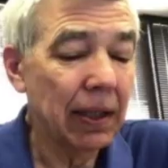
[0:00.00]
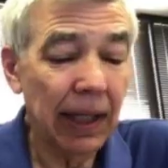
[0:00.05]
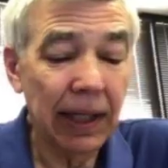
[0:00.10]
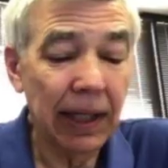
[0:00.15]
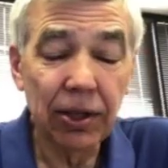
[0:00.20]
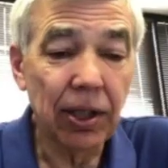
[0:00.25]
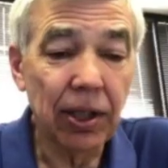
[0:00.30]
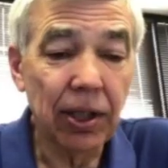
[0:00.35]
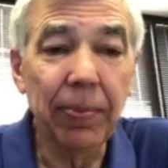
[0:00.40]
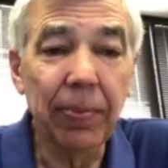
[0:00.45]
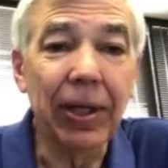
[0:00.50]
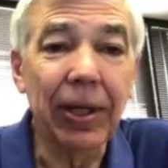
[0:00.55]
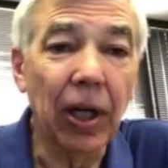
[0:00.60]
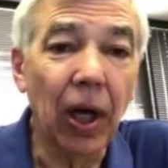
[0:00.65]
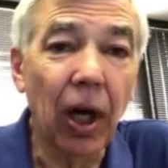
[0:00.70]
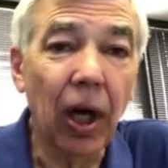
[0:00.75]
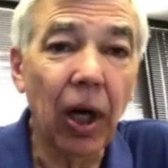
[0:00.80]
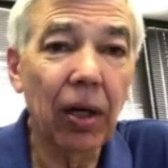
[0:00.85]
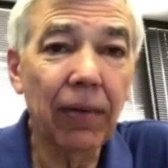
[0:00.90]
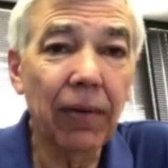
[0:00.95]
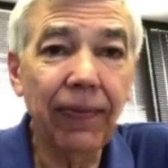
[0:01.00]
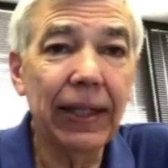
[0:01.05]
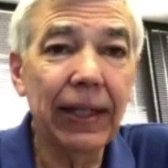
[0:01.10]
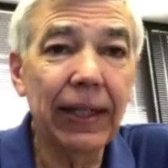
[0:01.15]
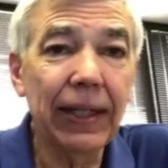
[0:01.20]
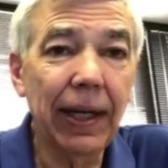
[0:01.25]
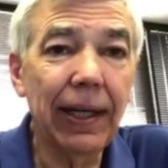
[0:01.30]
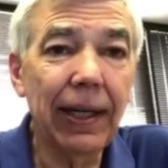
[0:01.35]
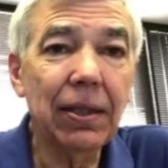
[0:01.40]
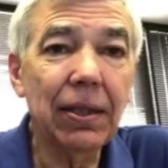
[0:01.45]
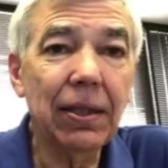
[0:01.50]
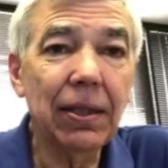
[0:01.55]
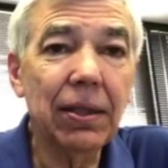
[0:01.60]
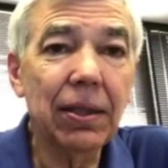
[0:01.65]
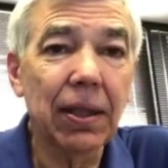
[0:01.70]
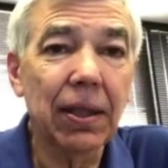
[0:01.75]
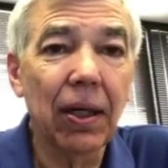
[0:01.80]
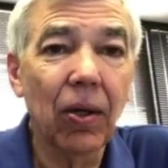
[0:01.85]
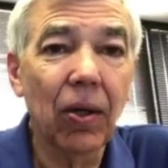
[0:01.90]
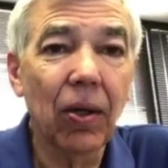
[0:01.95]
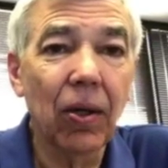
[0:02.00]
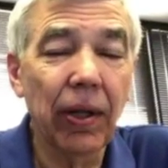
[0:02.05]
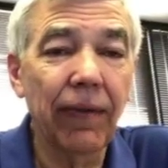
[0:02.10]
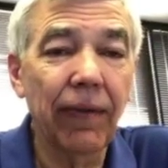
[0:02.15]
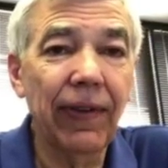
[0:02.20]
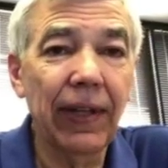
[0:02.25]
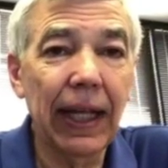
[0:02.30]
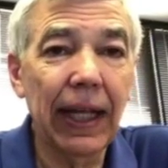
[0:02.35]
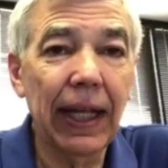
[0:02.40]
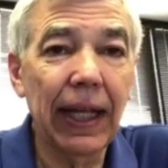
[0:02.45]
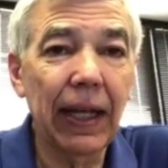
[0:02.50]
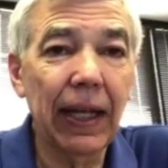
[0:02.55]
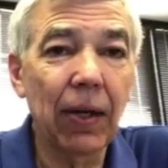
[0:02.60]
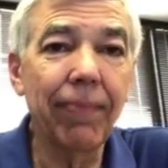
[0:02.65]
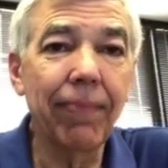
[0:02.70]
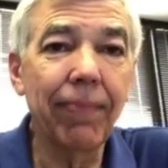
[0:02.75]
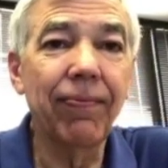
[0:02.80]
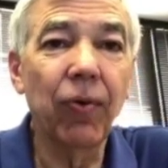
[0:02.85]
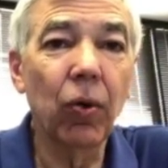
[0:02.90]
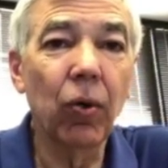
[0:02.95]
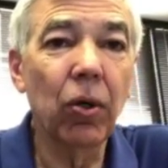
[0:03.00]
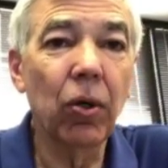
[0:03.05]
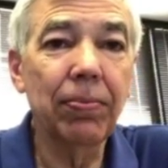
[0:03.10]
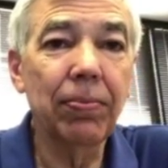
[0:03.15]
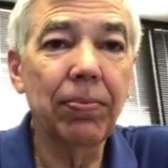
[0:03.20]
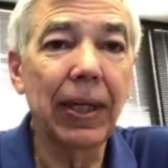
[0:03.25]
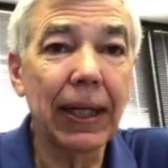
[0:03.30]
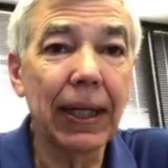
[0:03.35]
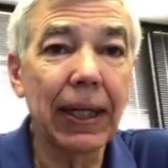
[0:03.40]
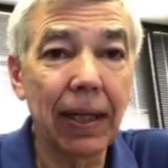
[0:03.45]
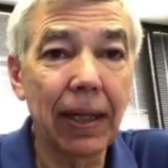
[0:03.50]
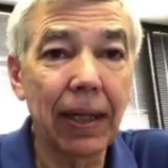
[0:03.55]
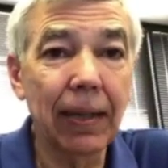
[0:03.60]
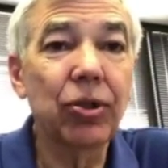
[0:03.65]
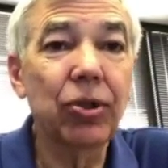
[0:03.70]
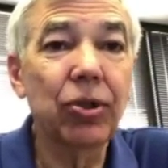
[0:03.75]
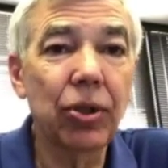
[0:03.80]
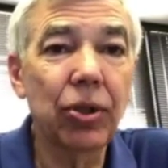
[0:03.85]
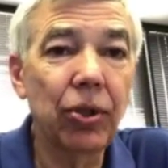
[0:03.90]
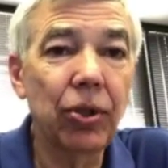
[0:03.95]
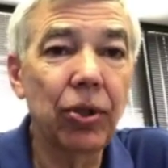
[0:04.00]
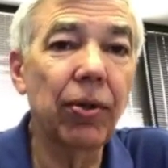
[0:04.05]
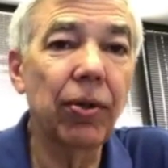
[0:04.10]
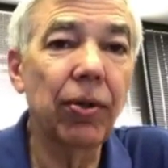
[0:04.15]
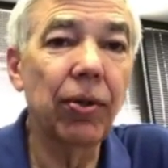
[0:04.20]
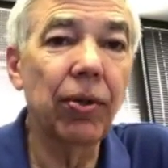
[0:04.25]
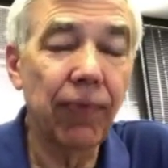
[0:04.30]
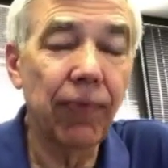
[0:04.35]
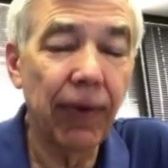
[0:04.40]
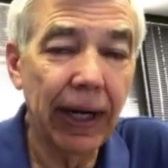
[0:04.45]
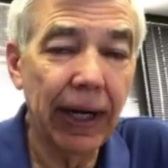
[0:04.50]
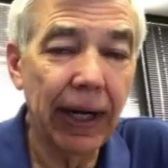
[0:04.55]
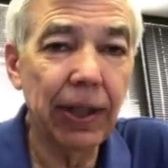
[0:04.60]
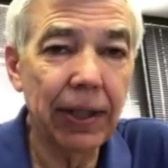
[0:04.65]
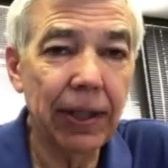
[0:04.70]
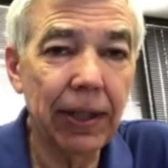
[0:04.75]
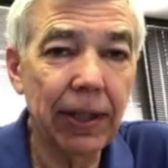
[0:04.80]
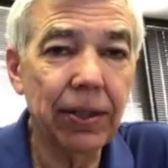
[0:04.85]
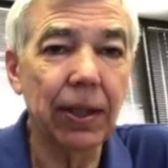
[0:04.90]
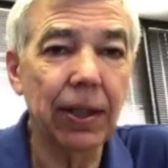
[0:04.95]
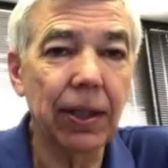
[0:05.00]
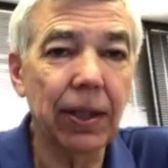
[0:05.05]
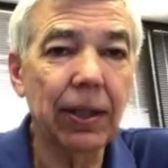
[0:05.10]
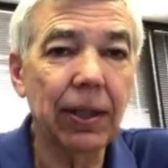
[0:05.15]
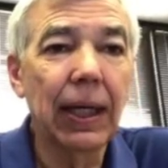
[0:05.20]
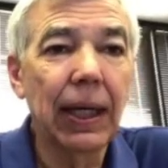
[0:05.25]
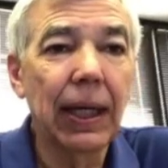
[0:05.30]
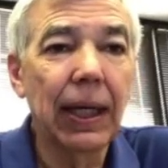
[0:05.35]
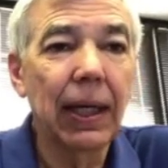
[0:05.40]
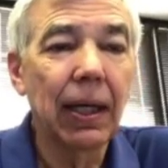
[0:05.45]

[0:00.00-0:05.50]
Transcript: They just simply call our franchise, or they fill out a web form that comes to the franchisee.